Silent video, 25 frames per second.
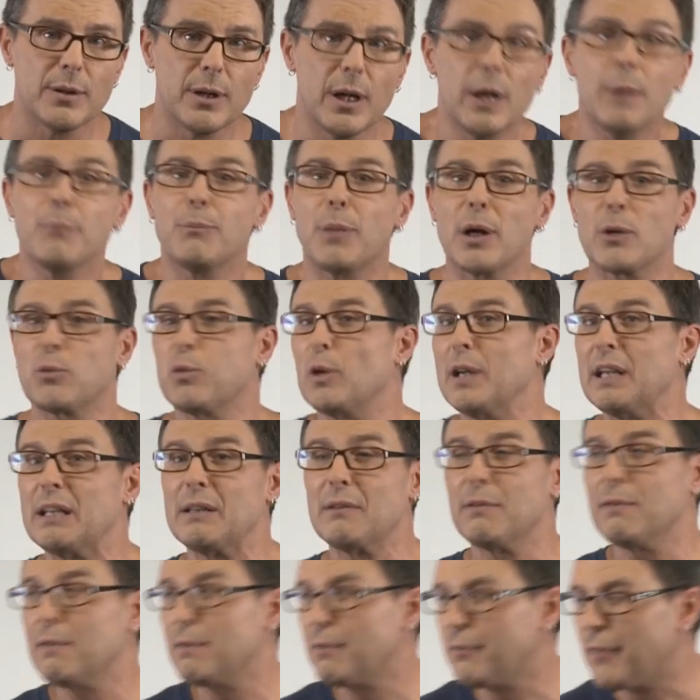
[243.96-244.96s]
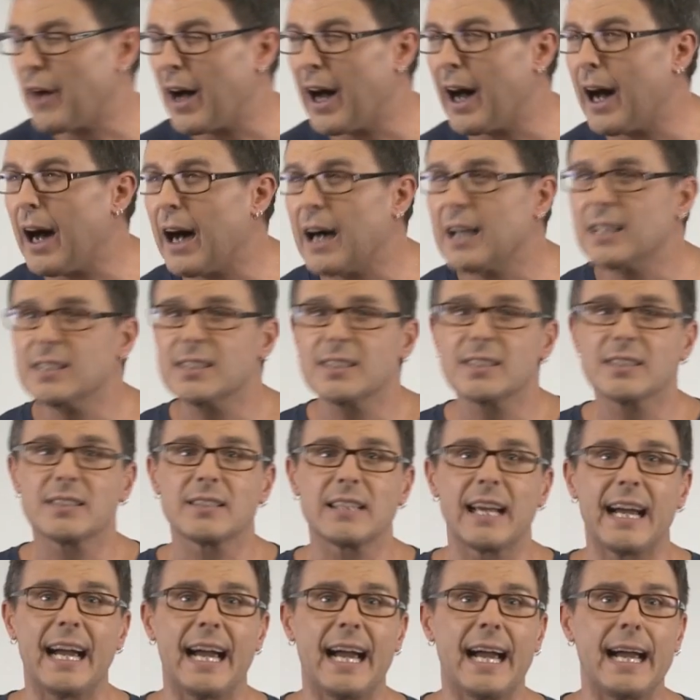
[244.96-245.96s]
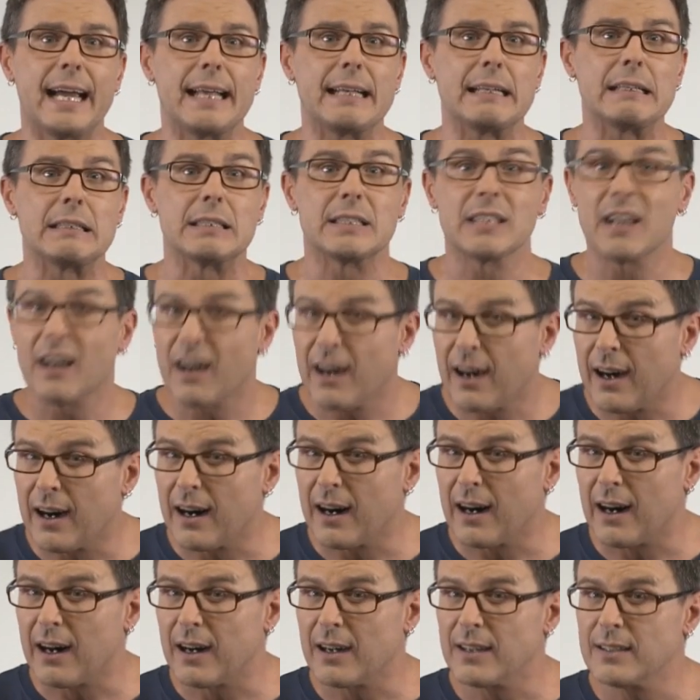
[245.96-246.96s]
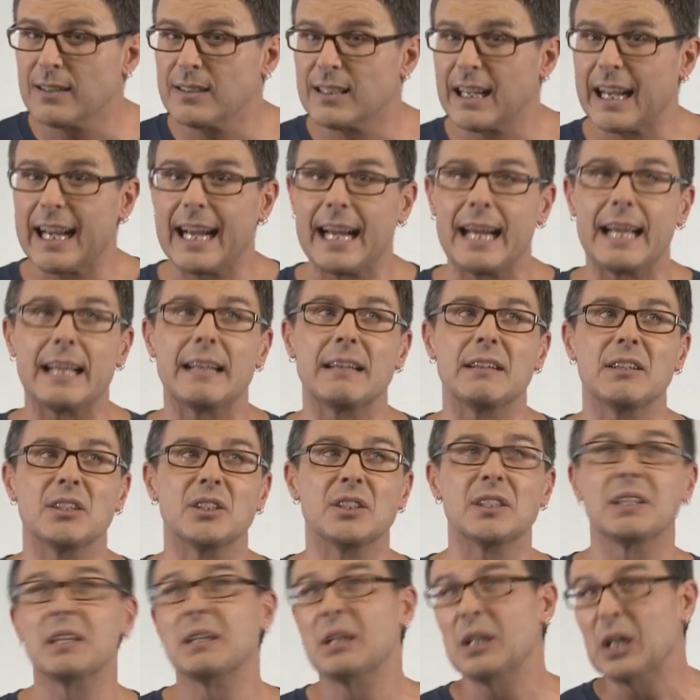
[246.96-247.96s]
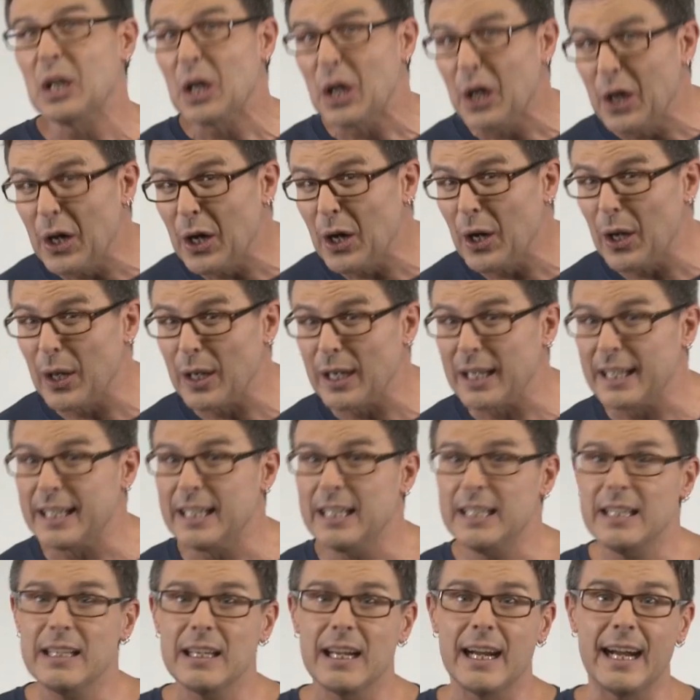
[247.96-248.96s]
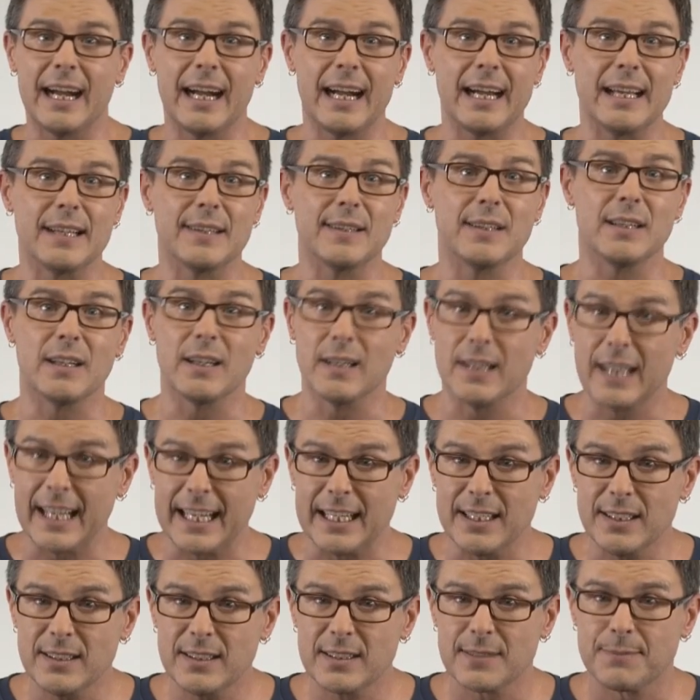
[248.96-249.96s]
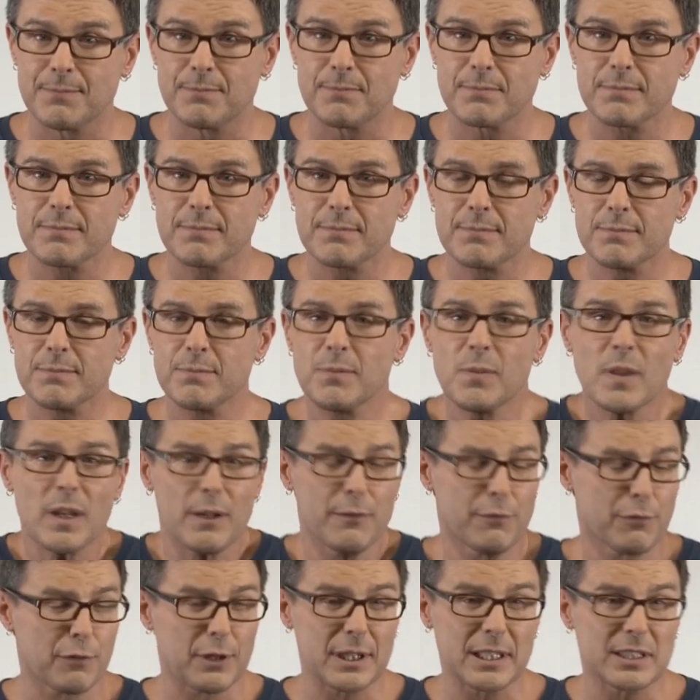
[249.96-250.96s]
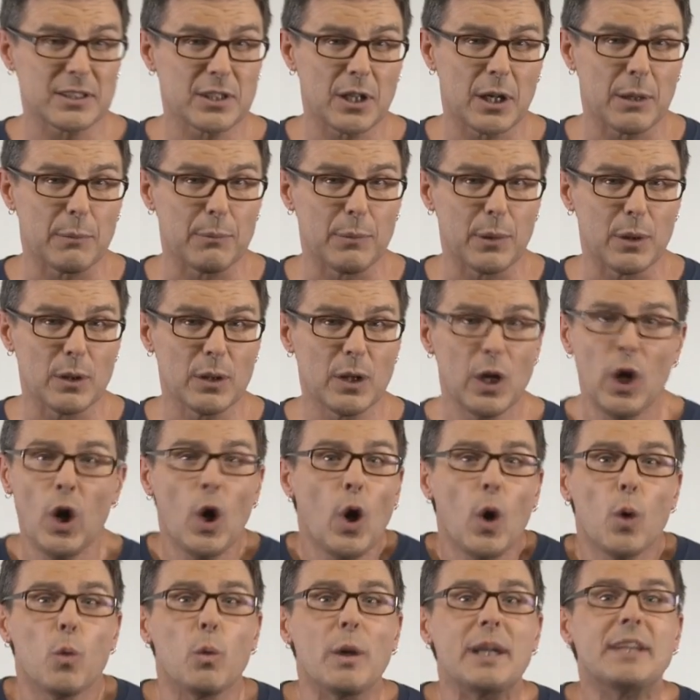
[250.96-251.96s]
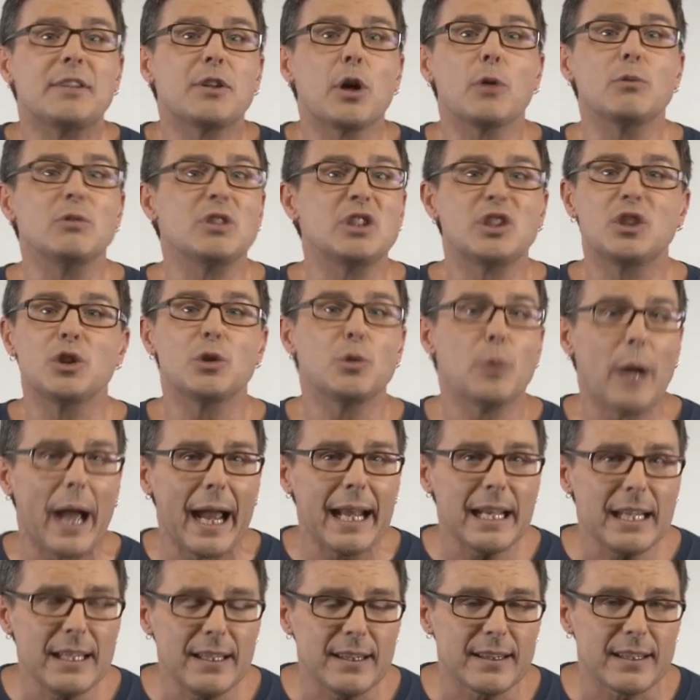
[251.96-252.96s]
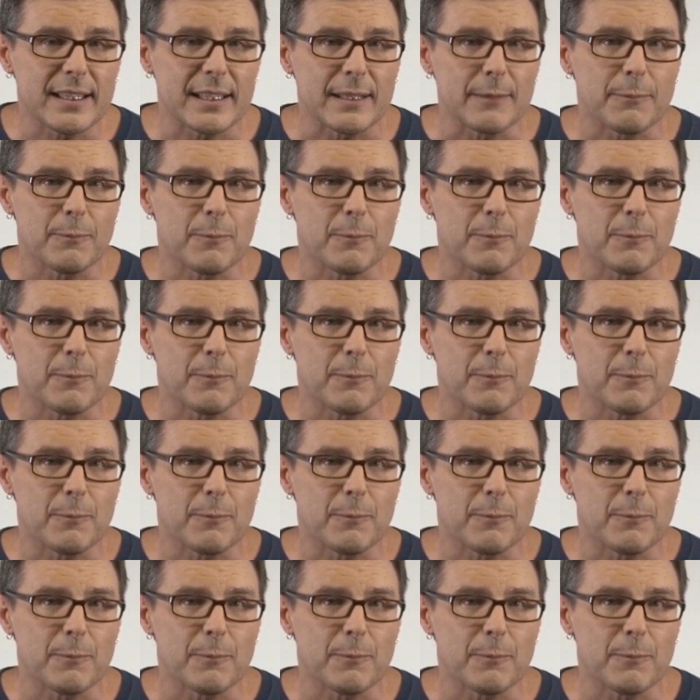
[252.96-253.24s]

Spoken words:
But with fast and hard and early and late, for example, we don't do anything.